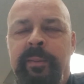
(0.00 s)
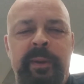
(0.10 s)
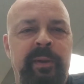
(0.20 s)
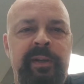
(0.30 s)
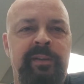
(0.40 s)
I mean,
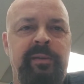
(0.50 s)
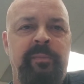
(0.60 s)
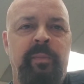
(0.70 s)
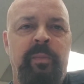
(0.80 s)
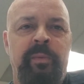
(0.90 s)
it
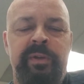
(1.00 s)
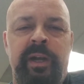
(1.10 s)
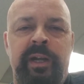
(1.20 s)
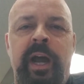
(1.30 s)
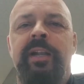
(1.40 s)
was
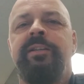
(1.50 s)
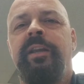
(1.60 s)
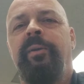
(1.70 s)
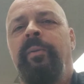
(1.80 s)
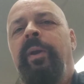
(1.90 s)
on
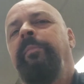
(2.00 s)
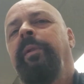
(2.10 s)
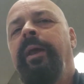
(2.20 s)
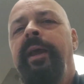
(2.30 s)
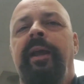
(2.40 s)
constant
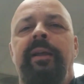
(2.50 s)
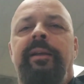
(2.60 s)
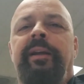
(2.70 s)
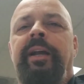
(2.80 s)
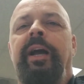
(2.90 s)
replay,
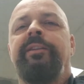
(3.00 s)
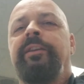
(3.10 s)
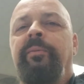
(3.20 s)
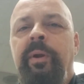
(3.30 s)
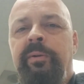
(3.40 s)

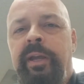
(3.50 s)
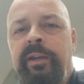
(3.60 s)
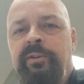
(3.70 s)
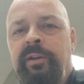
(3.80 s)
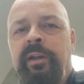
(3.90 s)
constant
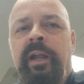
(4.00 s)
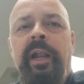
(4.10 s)
rotation.